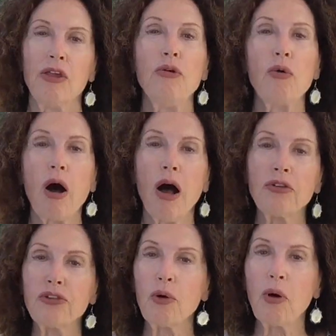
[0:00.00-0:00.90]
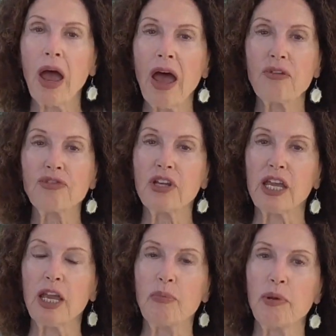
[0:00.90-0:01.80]
You also have to
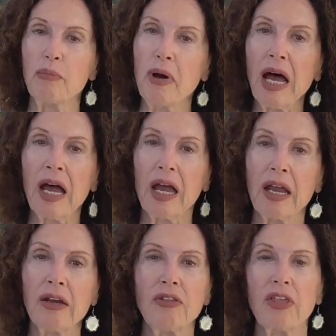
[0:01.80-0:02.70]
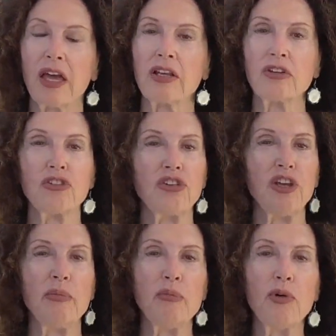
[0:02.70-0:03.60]
keep in mind that
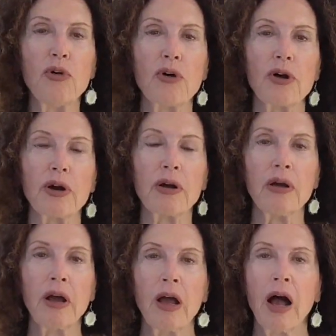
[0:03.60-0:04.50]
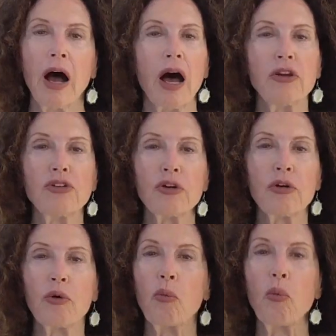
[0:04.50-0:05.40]
Timor
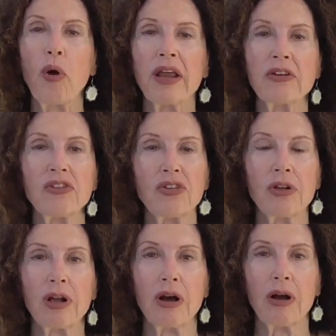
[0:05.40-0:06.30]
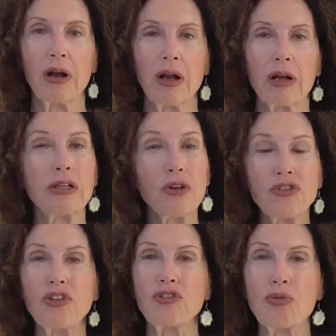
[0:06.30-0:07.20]
underwent
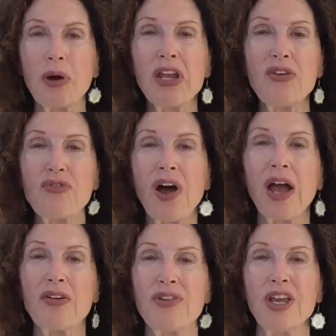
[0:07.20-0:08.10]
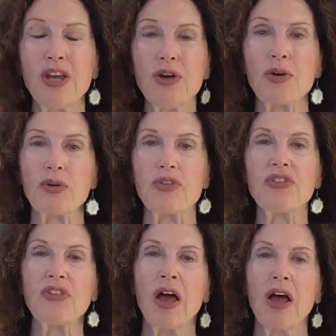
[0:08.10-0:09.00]
close to 25
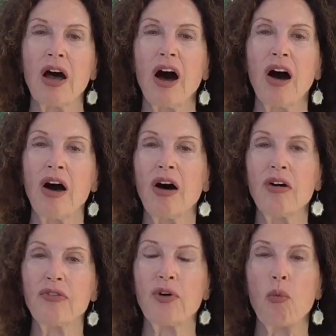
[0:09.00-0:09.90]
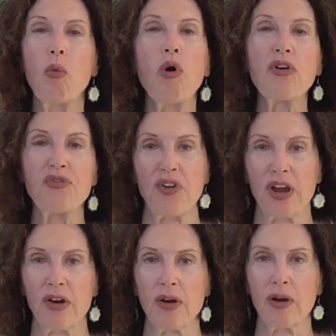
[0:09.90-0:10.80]
years of
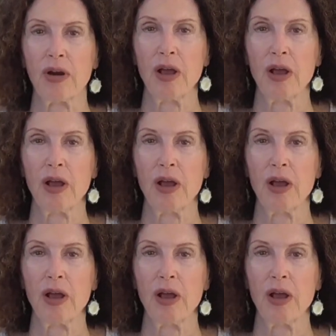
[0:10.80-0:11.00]
warfare